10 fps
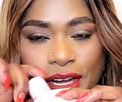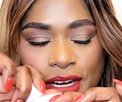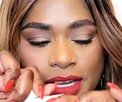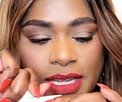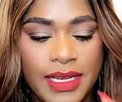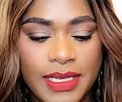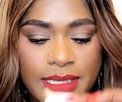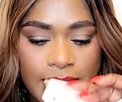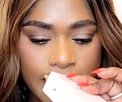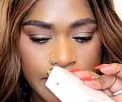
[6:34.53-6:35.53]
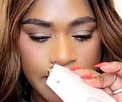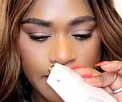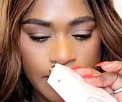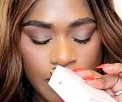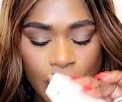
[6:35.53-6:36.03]
Her Elixir.
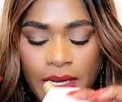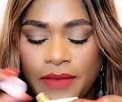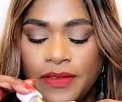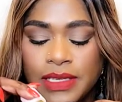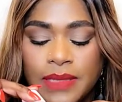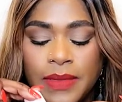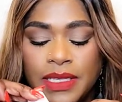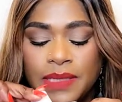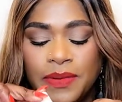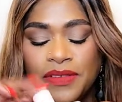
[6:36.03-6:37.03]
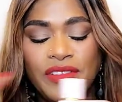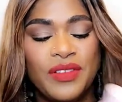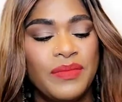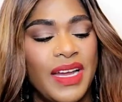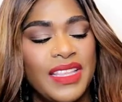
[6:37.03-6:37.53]
When I first smelled this
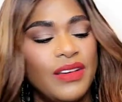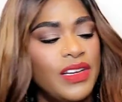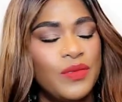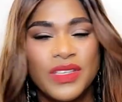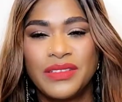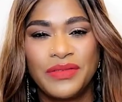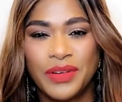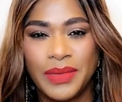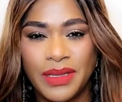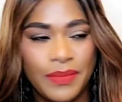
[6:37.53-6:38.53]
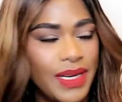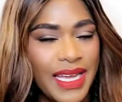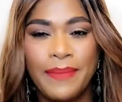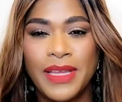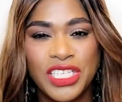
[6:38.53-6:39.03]
perfume, I thought it wasn't for me, but
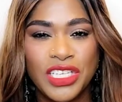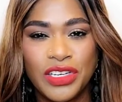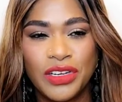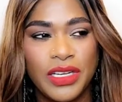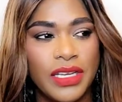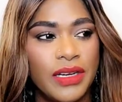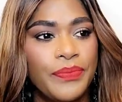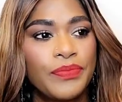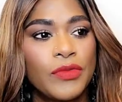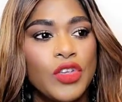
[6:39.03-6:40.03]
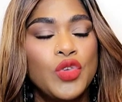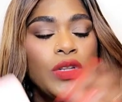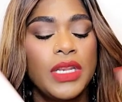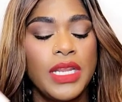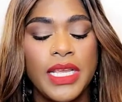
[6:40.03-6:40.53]
like I mentioned earlier, you
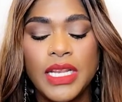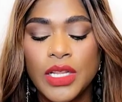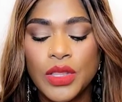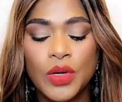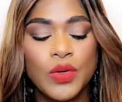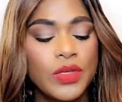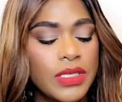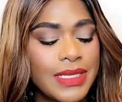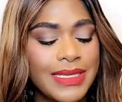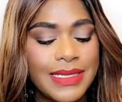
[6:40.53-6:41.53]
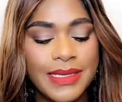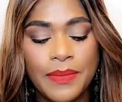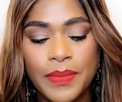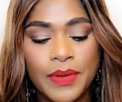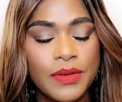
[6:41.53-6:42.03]
need those
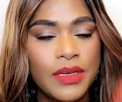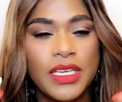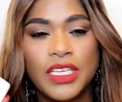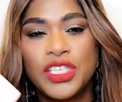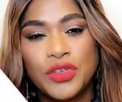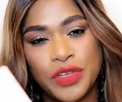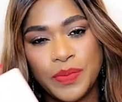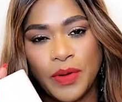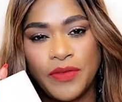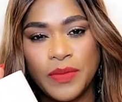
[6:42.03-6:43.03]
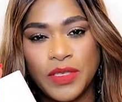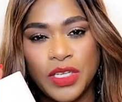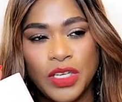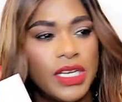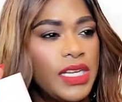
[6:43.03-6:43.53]
simple, easy-reach perfumes
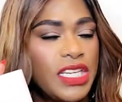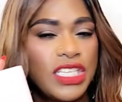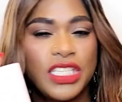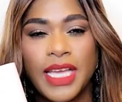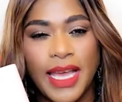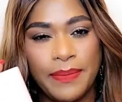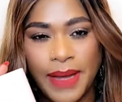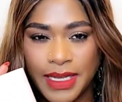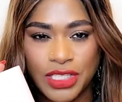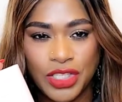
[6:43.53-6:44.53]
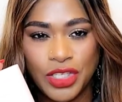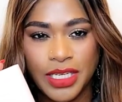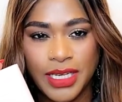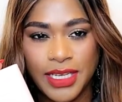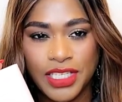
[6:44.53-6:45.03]
in your collection to add balance to your
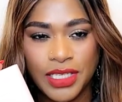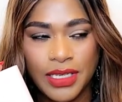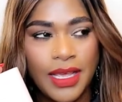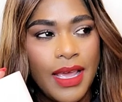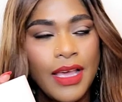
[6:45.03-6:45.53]
collection.